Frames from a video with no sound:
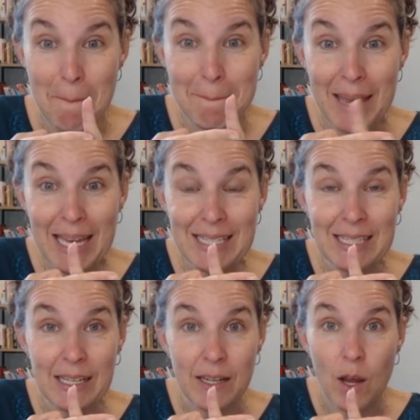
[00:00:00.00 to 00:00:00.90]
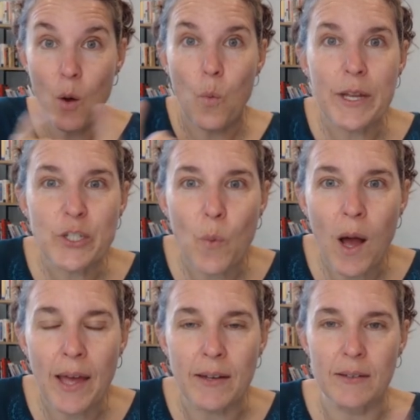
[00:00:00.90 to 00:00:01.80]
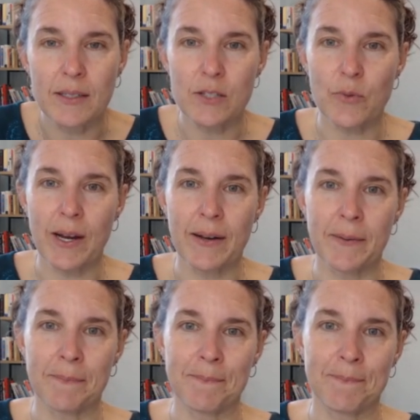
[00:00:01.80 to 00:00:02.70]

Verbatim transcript: makes it. Which one? It's random.